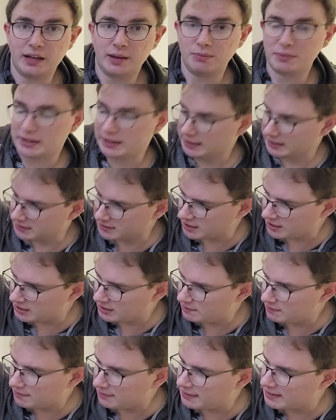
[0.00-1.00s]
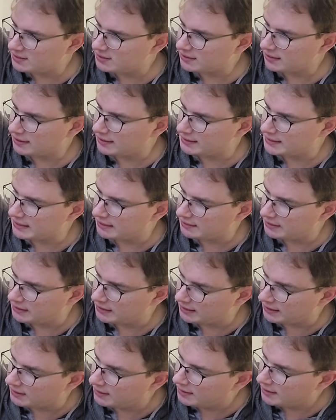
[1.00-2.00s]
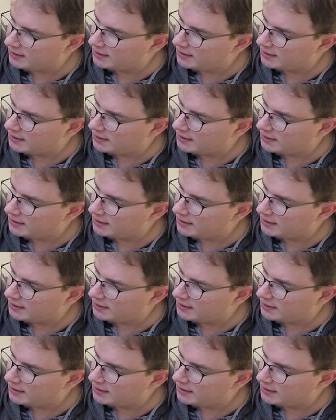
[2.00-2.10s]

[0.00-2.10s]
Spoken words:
I'm excited for this guy down here.